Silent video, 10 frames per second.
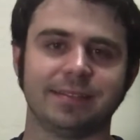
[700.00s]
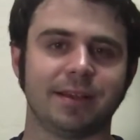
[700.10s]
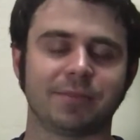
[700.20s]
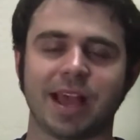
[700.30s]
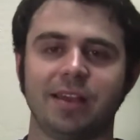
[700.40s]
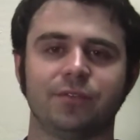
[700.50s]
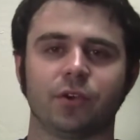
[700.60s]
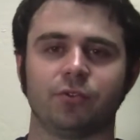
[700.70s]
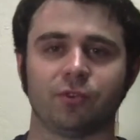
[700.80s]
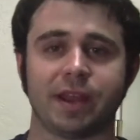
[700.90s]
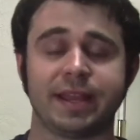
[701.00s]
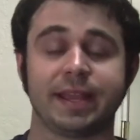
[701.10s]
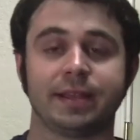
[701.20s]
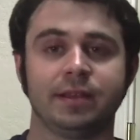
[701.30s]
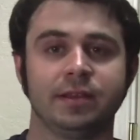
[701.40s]
I'm kind of
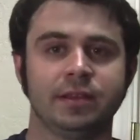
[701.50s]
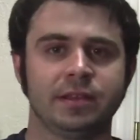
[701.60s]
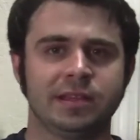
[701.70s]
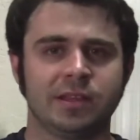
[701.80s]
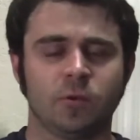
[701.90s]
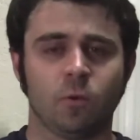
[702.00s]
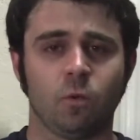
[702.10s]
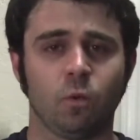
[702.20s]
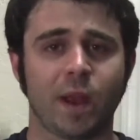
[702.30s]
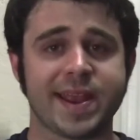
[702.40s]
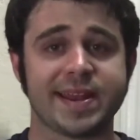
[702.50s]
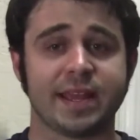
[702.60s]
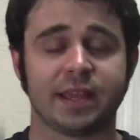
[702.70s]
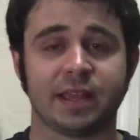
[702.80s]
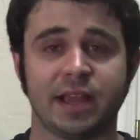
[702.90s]
regretting
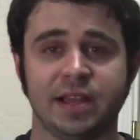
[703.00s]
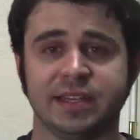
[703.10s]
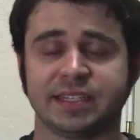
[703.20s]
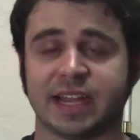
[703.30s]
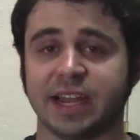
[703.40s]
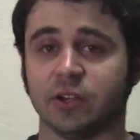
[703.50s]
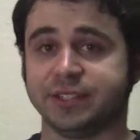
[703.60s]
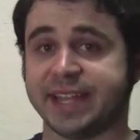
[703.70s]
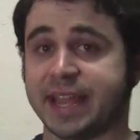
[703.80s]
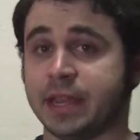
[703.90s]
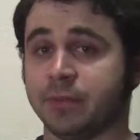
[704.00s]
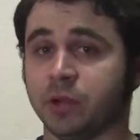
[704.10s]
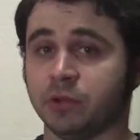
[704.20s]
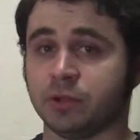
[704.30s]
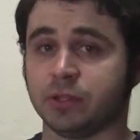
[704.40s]
waiting an entire day
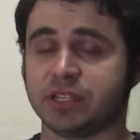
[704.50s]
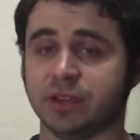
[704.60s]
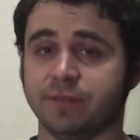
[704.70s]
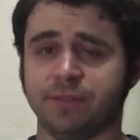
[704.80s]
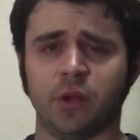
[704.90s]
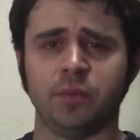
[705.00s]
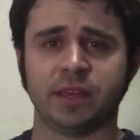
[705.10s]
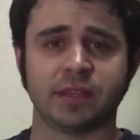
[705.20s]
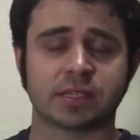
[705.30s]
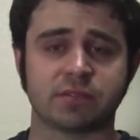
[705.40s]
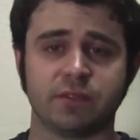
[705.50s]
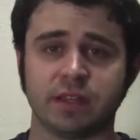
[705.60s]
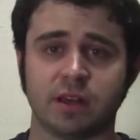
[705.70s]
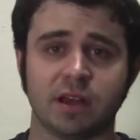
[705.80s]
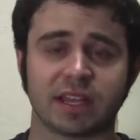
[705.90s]
to film this
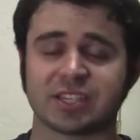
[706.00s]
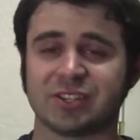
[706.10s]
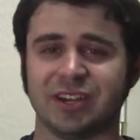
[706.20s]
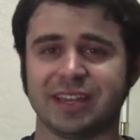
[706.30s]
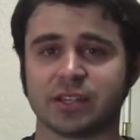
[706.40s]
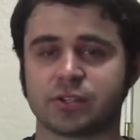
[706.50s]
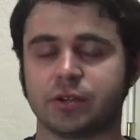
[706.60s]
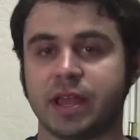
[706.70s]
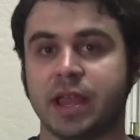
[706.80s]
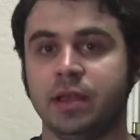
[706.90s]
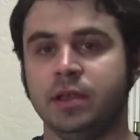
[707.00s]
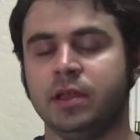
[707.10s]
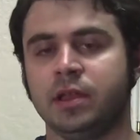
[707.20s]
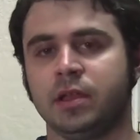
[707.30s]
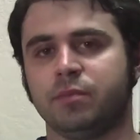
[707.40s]
vlog. I saw it yesterday,
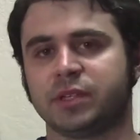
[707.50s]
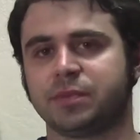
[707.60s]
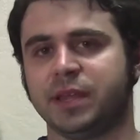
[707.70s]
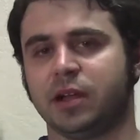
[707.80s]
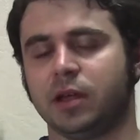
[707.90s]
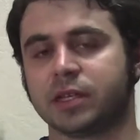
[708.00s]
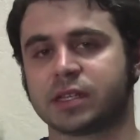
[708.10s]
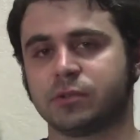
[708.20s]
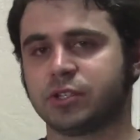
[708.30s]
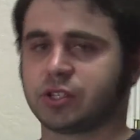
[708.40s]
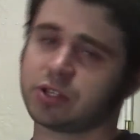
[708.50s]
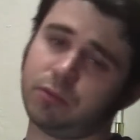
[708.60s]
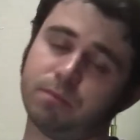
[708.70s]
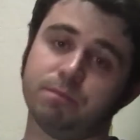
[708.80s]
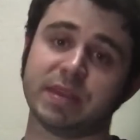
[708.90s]
but to be honest, I was just
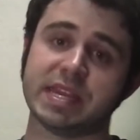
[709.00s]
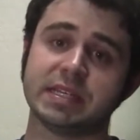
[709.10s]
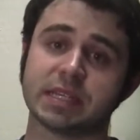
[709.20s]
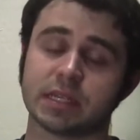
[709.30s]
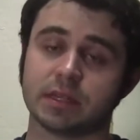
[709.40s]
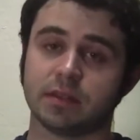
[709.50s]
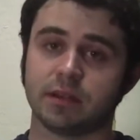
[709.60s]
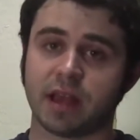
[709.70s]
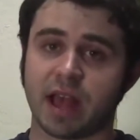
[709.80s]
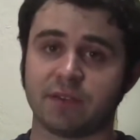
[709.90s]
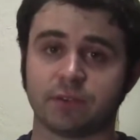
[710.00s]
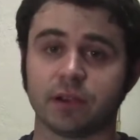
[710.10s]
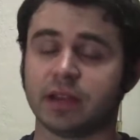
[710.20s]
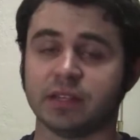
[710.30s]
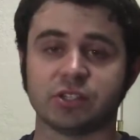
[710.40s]
so beat
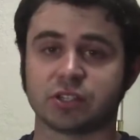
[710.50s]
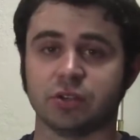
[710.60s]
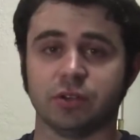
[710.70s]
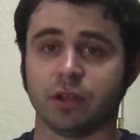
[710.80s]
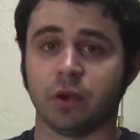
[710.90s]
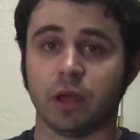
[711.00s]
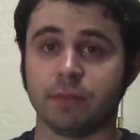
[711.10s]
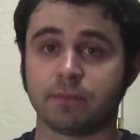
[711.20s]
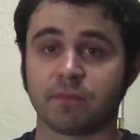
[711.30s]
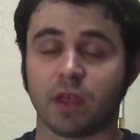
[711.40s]
after it, I just couldn't do it.